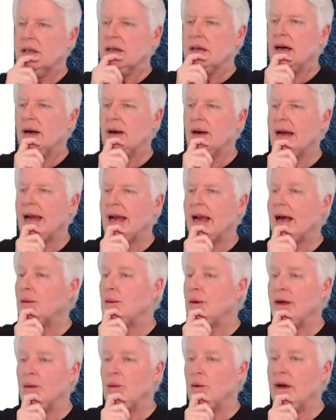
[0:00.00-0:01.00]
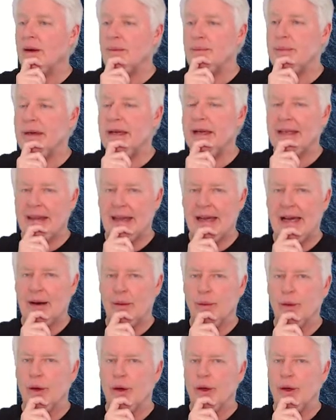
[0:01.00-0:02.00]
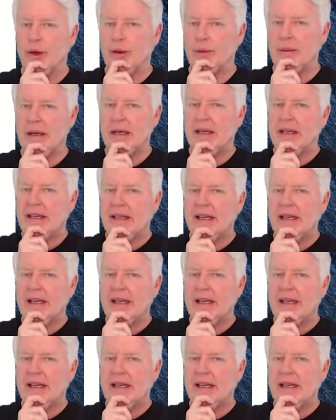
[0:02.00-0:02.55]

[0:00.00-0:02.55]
All right, I wouldn't want to be in that room.